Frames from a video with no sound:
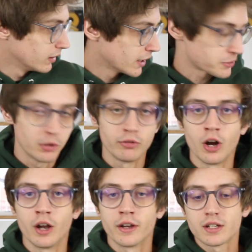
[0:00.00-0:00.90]
Let's move
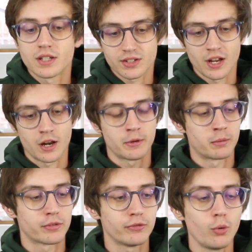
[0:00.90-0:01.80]
on to setup
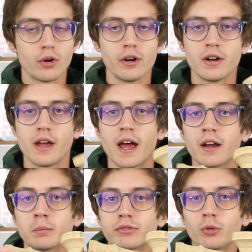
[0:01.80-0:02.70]
number 4. At
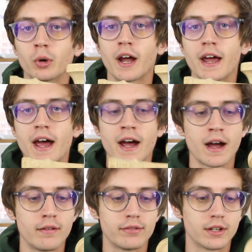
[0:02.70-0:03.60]
number 4, I
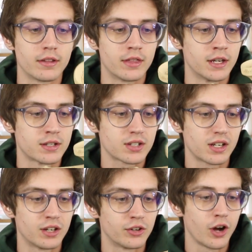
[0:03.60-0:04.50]
have this
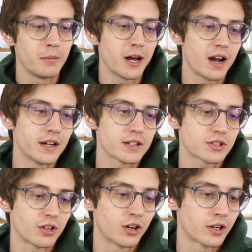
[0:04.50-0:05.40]
Kendama
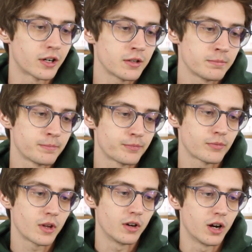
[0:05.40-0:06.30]
ISR
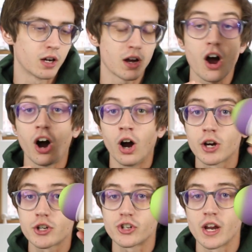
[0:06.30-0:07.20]
hog
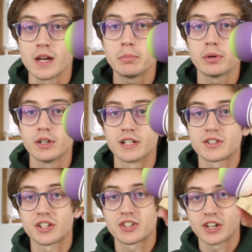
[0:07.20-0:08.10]
shape. It's
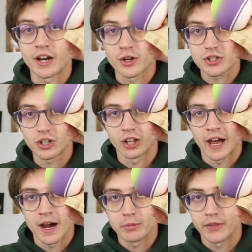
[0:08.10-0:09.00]
the Scarce
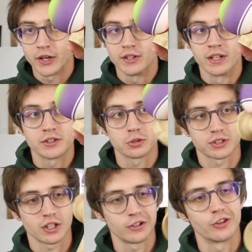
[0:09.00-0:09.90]
collab that they did, so it's
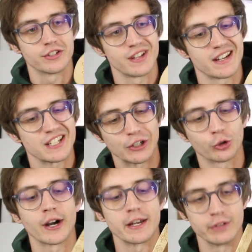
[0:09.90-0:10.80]
got all these nice
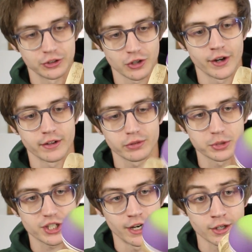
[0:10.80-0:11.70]
engravings on it from
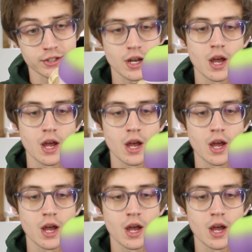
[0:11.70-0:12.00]
Scarce.